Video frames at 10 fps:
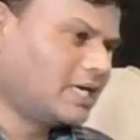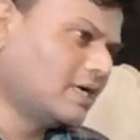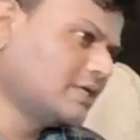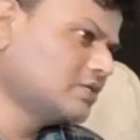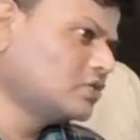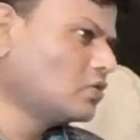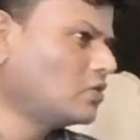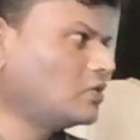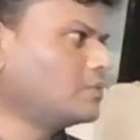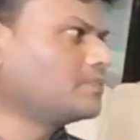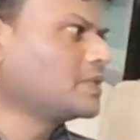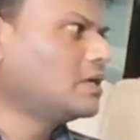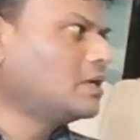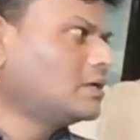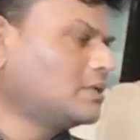Yeah. So
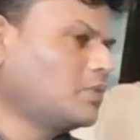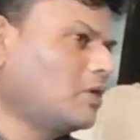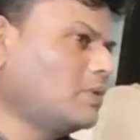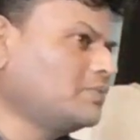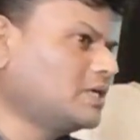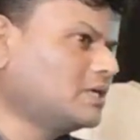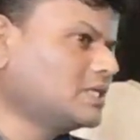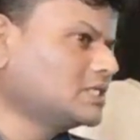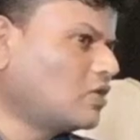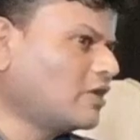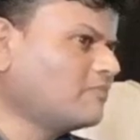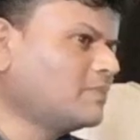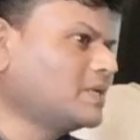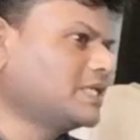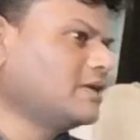the problem here is a lot of
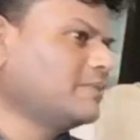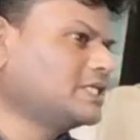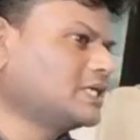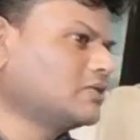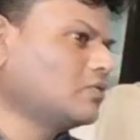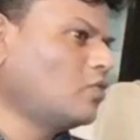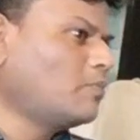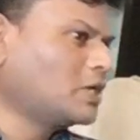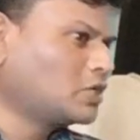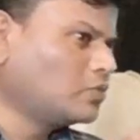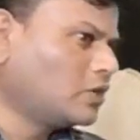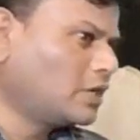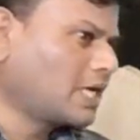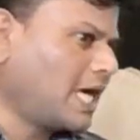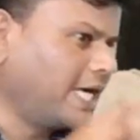people, they'll mention open to
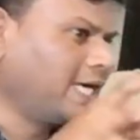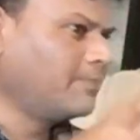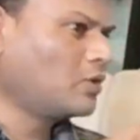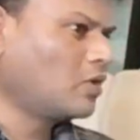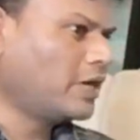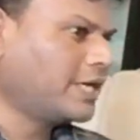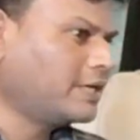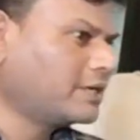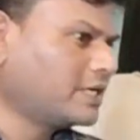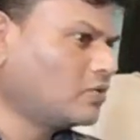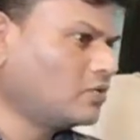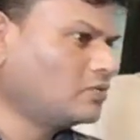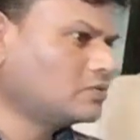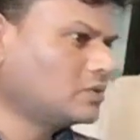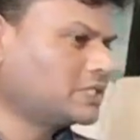work, unemployed,
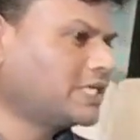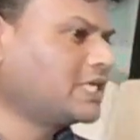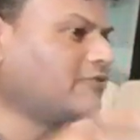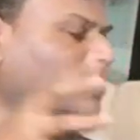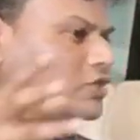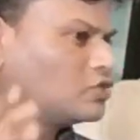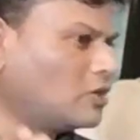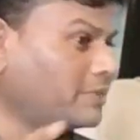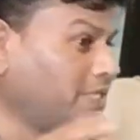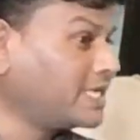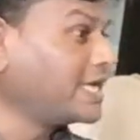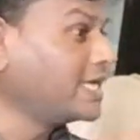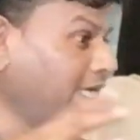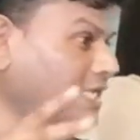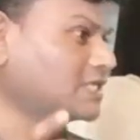seeking for a job in their
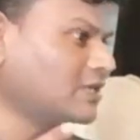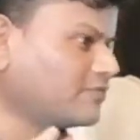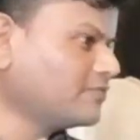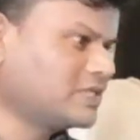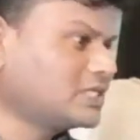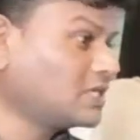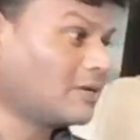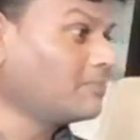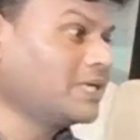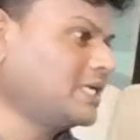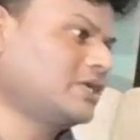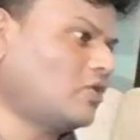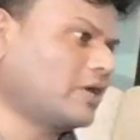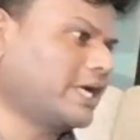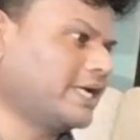headline itself, which is a completely
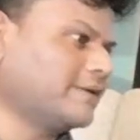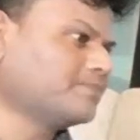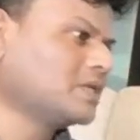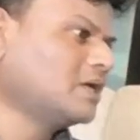wrong idea.